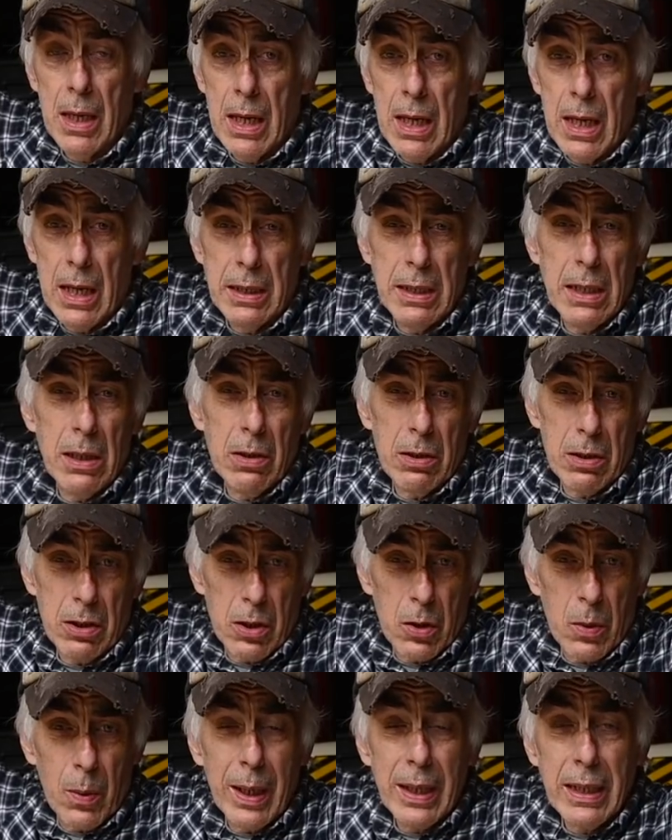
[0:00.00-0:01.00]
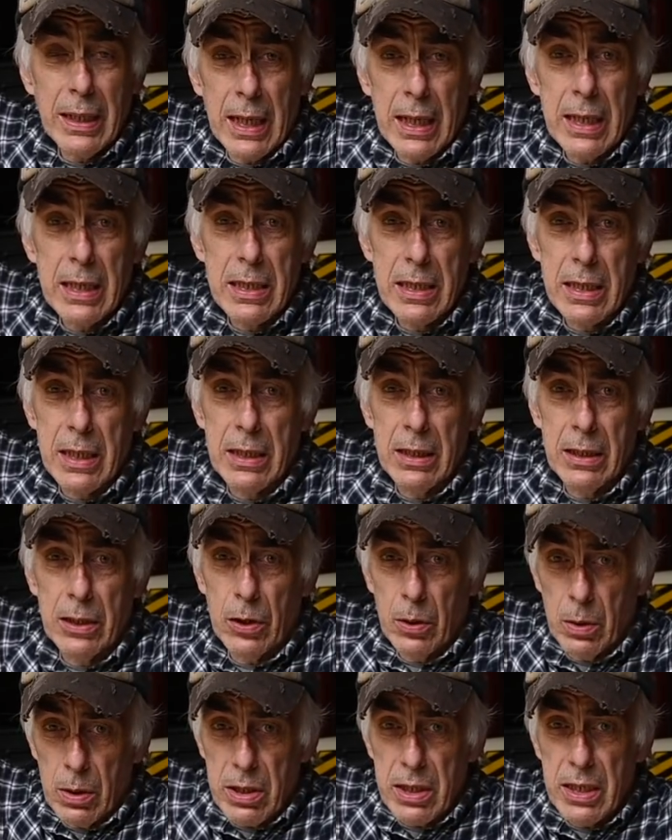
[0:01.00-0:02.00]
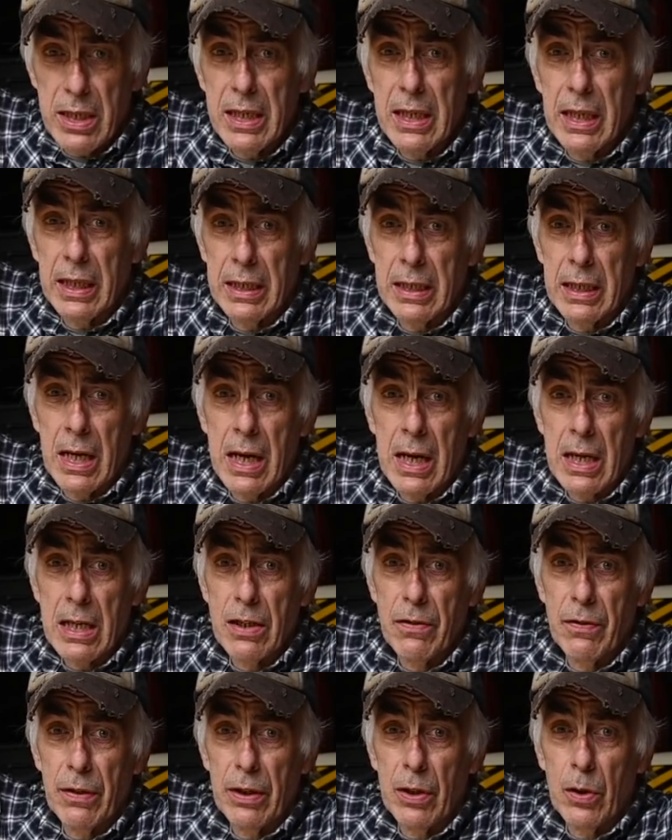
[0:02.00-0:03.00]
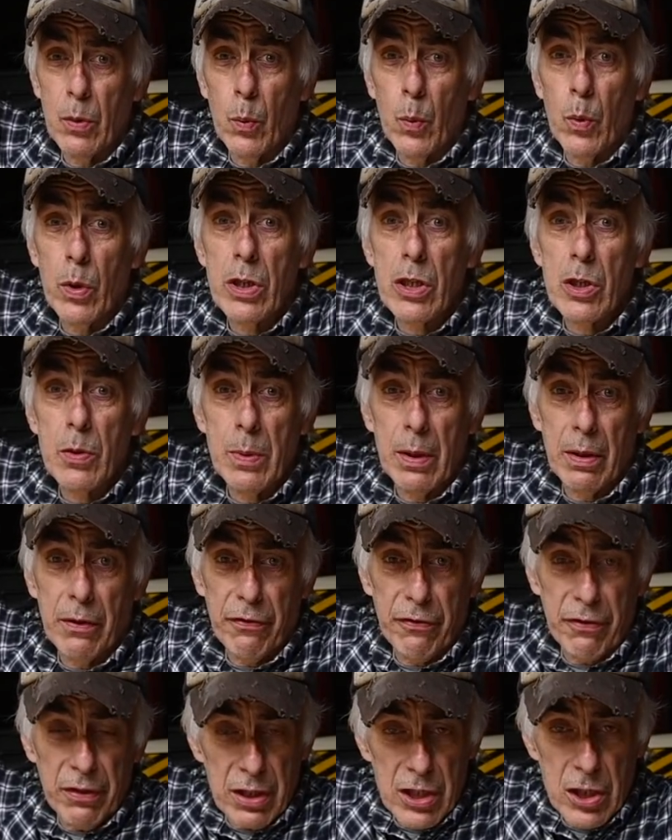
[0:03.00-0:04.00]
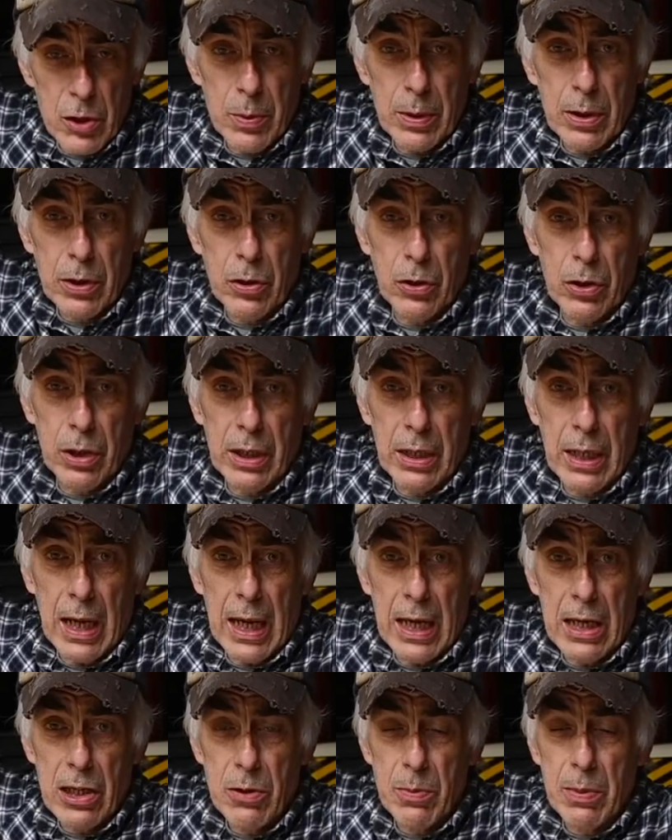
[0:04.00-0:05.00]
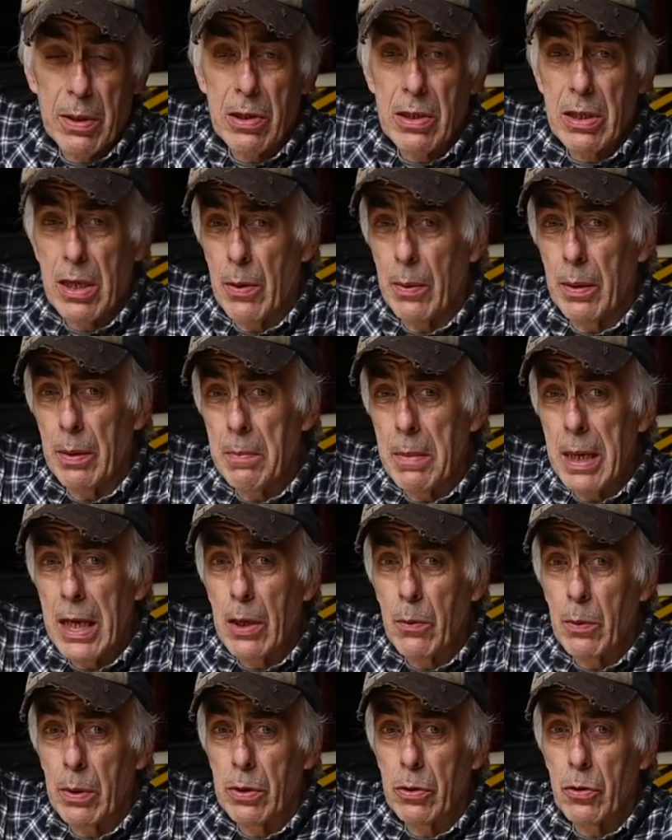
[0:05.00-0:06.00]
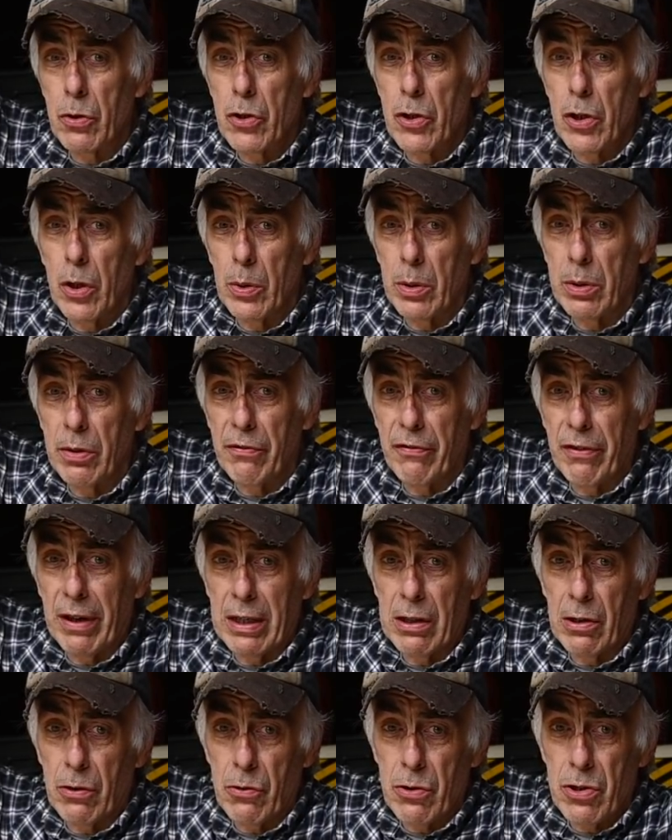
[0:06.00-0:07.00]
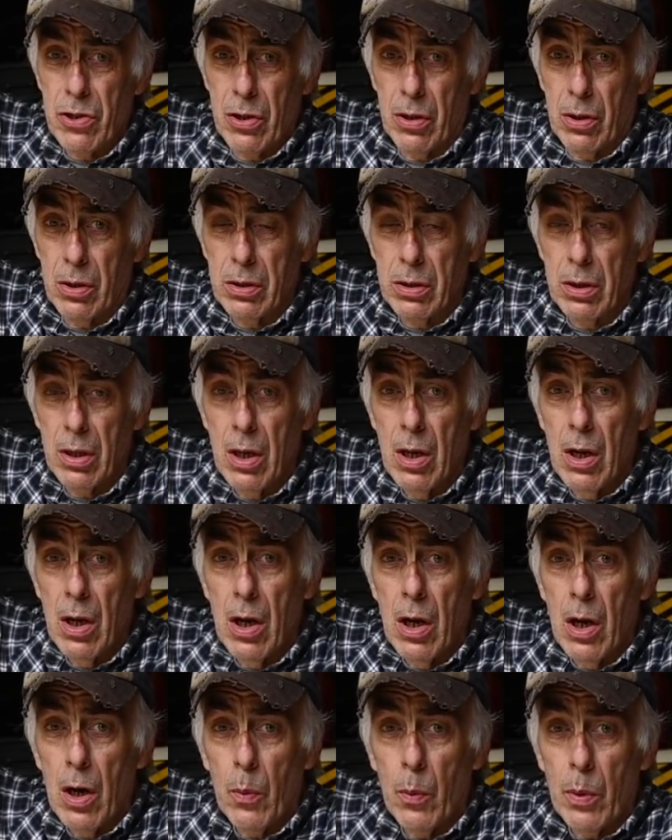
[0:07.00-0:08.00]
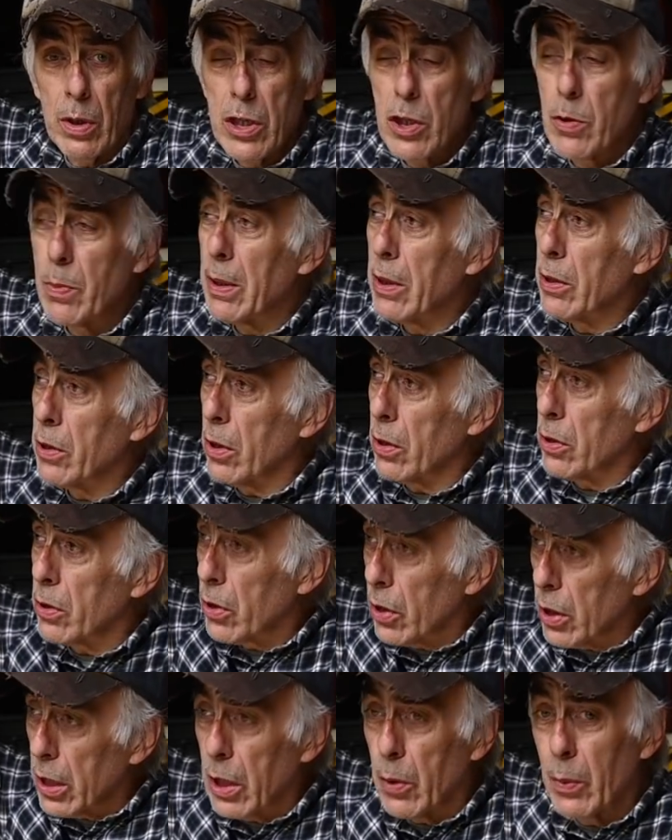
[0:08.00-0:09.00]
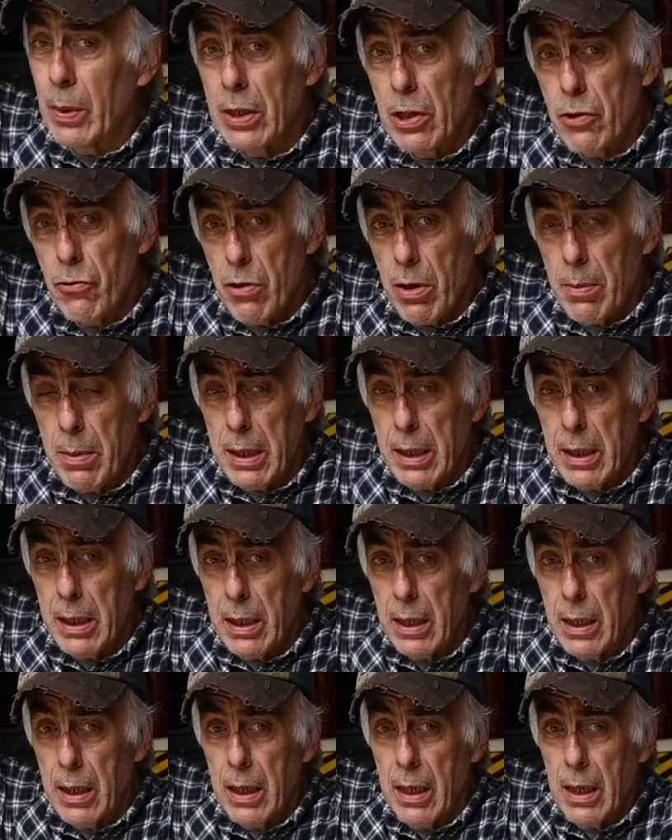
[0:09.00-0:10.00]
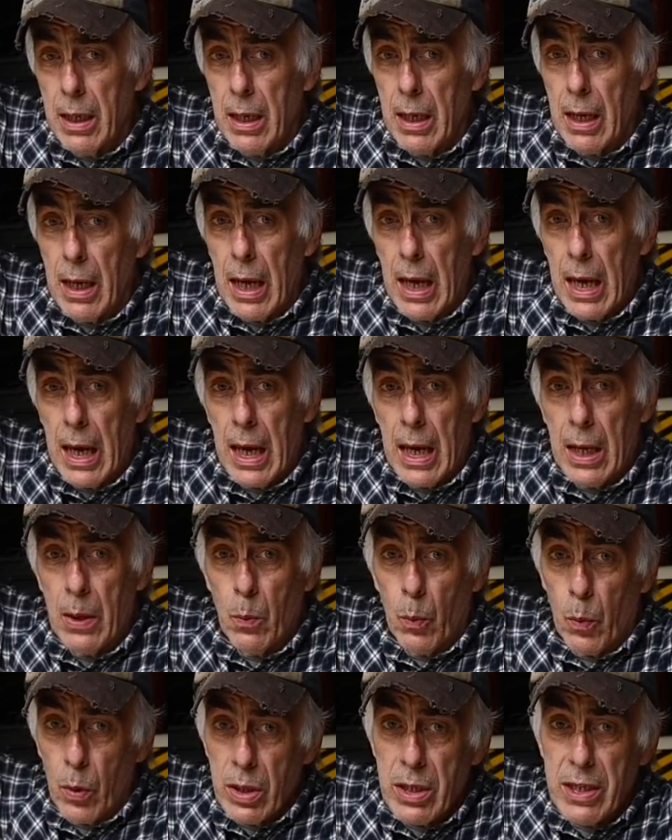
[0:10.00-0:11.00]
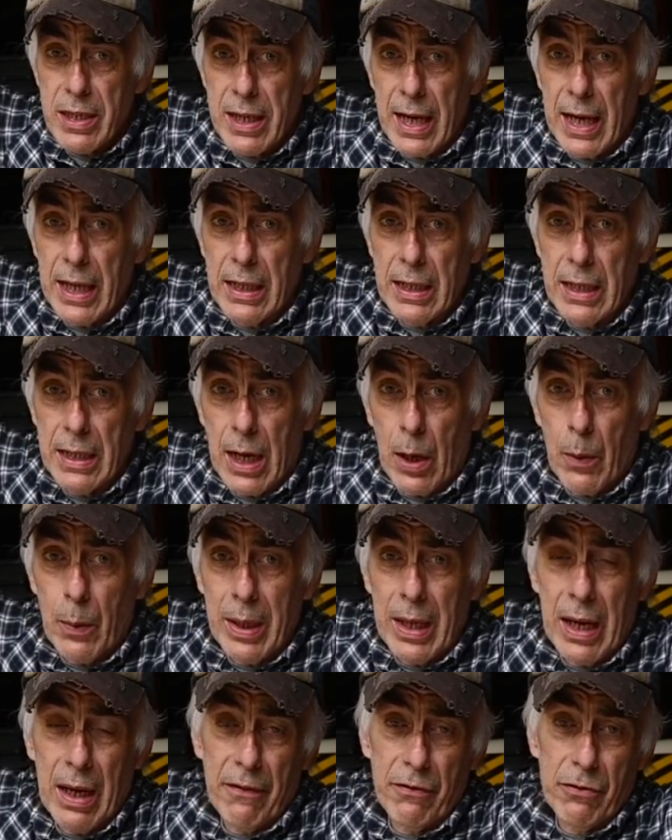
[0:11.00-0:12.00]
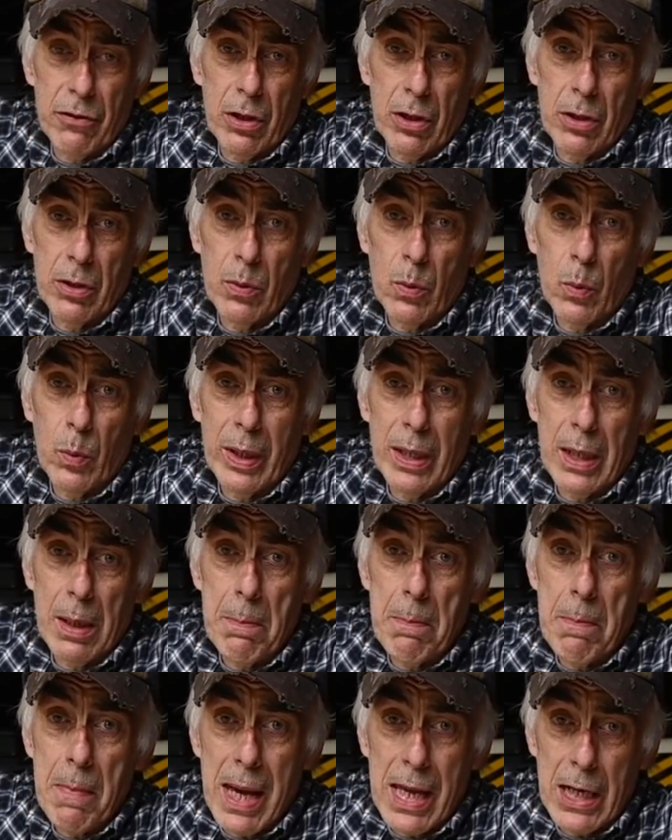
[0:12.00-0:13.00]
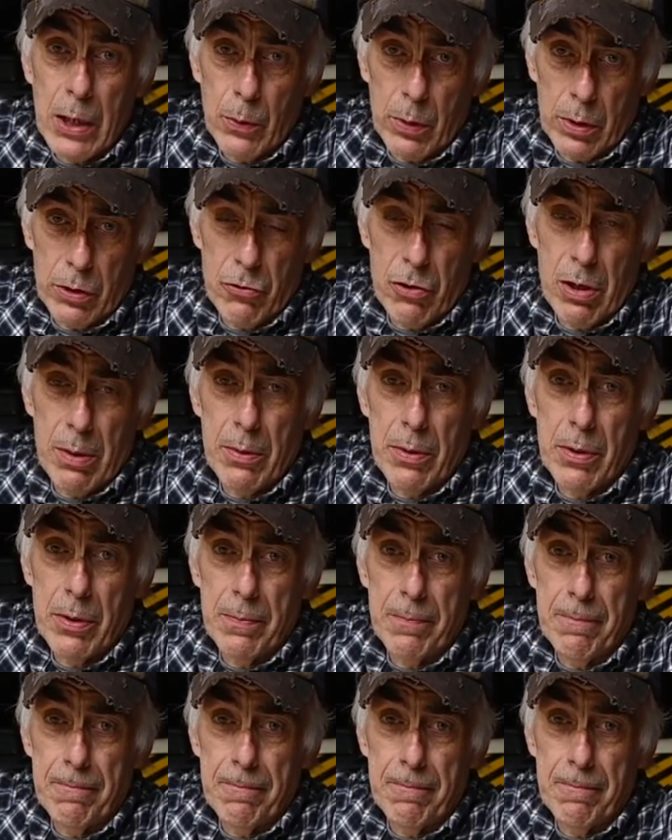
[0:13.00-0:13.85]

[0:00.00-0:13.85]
And they look quite nice and you'll see that in the next video once we are finished with cutting the hedge because I will make one to show you the final result. Once we are done cutting with the trimmy, and one side that we have done with a manual trimmer.